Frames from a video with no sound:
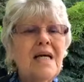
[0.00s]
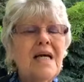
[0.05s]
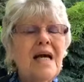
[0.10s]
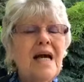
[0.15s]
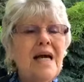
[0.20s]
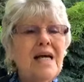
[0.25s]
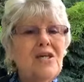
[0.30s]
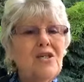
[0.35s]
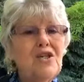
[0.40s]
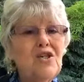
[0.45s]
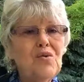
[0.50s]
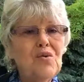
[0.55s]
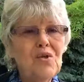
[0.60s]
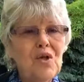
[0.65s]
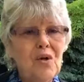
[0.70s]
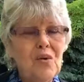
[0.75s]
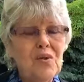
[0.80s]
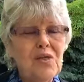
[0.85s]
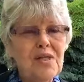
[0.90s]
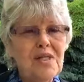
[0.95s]
As you
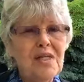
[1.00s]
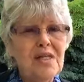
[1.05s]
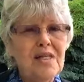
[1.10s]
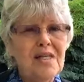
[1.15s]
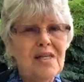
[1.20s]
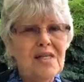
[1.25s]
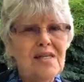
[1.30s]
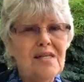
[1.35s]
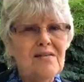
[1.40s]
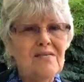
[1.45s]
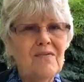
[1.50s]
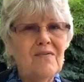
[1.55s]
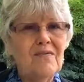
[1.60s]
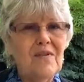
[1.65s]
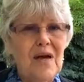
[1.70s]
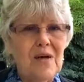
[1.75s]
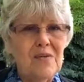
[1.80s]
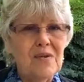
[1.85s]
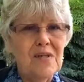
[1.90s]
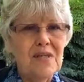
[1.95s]
notice this
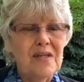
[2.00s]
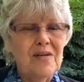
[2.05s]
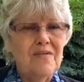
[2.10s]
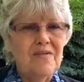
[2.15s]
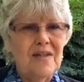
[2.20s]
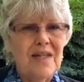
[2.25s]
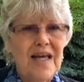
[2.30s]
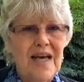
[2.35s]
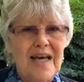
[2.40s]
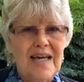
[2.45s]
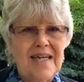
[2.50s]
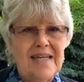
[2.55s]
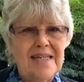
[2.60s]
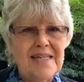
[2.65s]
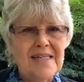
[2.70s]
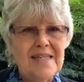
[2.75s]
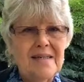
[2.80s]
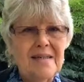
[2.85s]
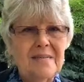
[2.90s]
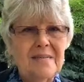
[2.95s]
fountain of light,